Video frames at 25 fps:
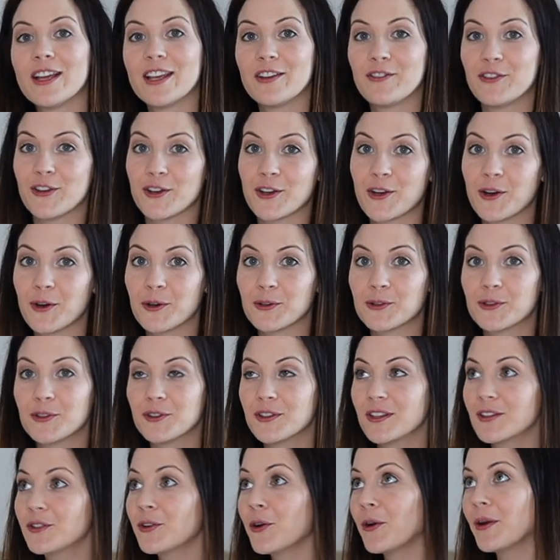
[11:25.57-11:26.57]
if you go to
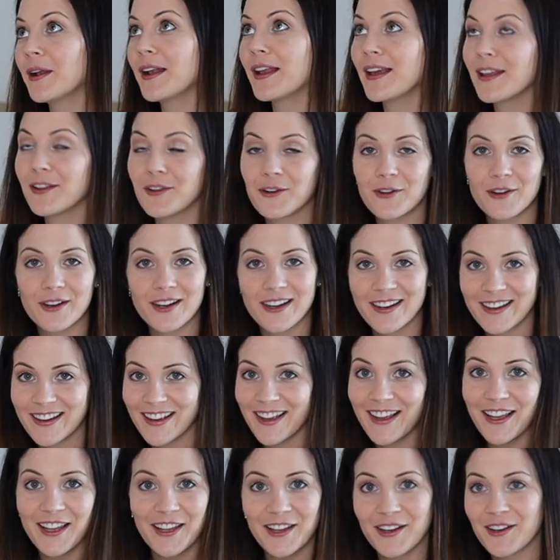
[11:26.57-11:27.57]
the toilet or,
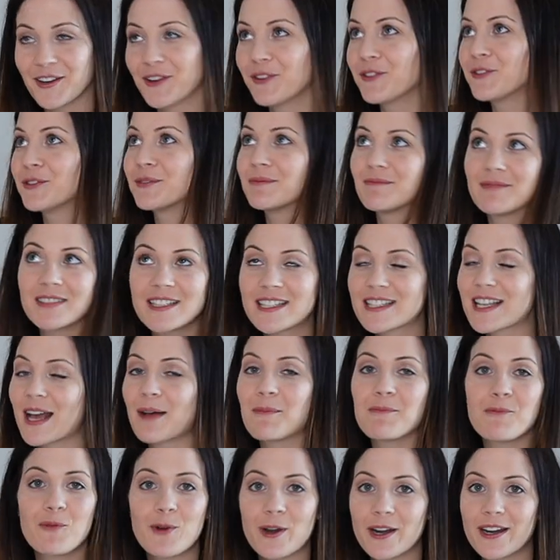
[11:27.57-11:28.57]
you know,
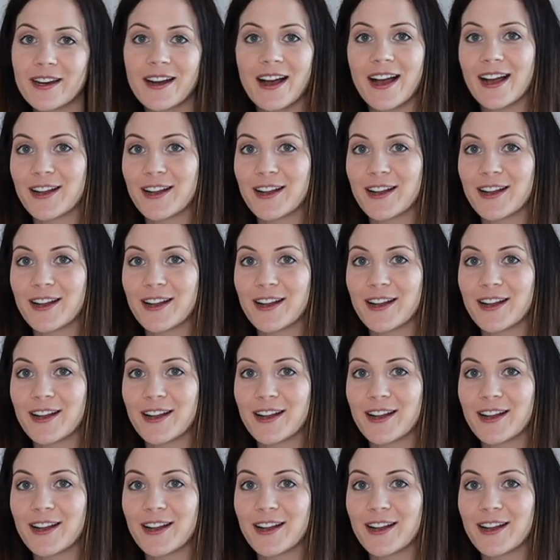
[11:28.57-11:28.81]
somewhere.